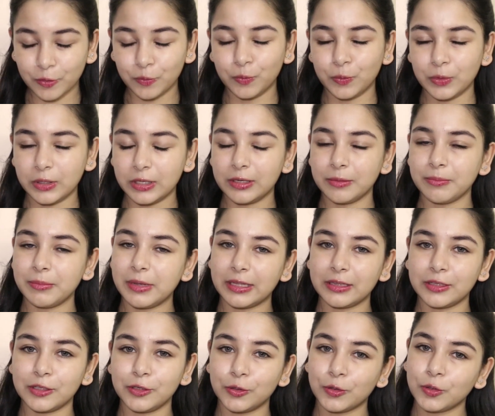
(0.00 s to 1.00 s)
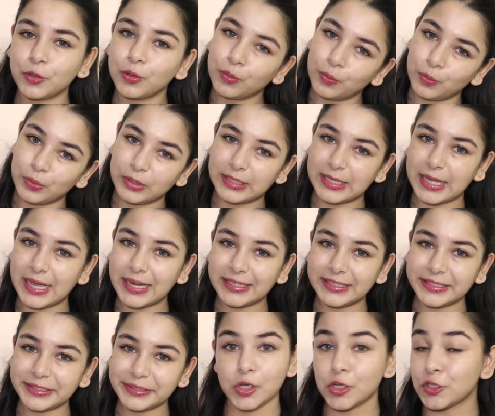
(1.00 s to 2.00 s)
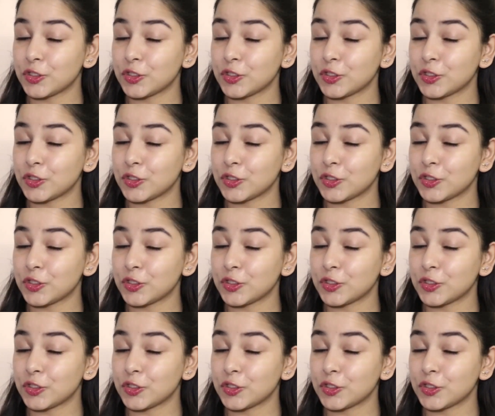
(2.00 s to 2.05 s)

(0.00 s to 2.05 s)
we'll make the look with that.